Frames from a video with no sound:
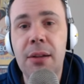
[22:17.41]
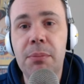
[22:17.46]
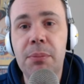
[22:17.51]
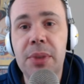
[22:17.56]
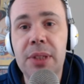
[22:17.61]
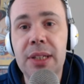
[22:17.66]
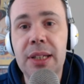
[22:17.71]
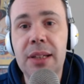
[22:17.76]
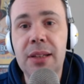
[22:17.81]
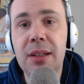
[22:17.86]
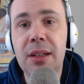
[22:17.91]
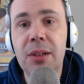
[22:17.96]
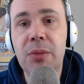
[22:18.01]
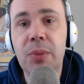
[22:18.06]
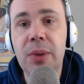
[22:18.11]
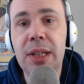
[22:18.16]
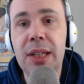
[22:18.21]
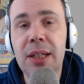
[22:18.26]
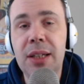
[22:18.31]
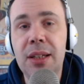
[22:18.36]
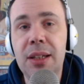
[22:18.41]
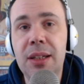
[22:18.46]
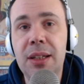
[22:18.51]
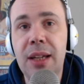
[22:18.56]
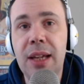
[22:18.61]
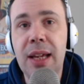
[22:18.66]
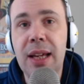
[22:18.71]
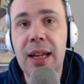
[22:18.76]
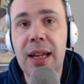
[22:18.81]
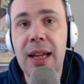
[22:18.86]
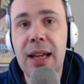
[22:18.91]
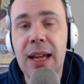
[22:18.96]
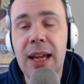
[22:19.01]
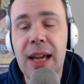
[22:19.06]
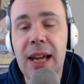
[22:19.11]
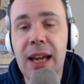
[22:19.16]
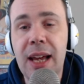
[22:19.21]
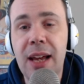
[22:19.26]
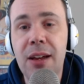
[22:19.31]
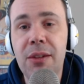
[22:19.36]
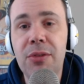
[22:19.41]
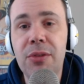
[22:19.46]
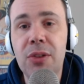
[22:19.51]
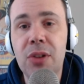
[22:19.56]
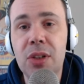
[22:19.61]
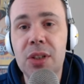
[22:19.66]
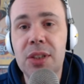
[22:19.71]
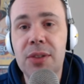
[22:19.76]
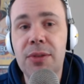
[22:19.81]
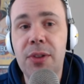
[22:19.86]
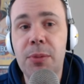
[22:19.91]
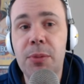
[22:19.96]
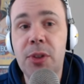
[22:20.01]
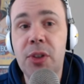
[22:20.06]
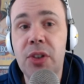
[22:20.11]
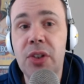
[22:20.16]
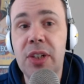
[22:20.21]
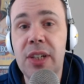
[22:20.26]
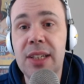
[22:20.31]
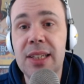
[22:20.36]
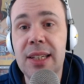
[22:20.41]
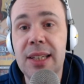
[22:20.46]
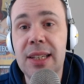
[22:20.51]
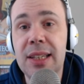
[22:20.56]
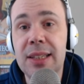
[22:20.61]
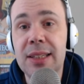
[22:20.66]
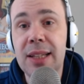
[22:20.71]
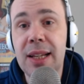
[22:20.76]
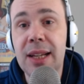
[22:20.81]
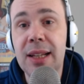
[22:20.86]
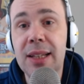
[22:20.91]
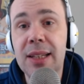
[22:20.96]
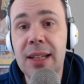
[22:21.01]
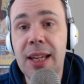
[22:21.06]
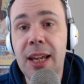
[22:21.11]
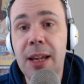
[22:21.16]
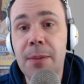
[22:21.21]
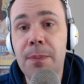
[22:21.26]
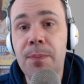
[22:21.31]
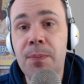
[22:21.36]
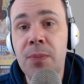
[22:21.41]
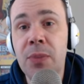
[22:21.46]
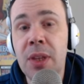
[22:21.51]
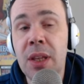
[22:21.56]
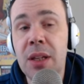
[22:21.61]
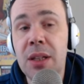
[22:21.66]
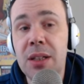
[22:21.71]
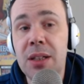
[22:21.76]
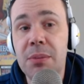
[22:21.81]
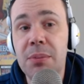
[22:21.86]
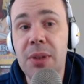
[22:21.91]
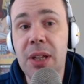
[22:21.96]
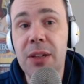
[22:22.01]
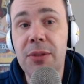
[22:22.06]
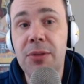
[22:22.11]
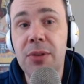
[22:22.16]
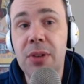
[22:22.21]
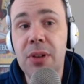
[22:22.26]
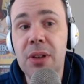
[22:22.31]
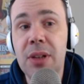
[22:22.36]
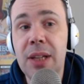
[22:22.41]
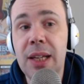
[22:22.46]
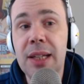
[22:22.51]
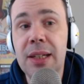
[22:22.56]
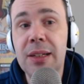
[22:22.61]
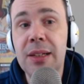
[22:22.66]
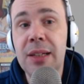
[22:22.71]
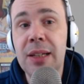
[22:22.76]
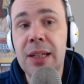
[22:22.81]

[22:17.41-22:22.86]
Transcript: particularly we have lots of opportunities at the start of the game to play full lead.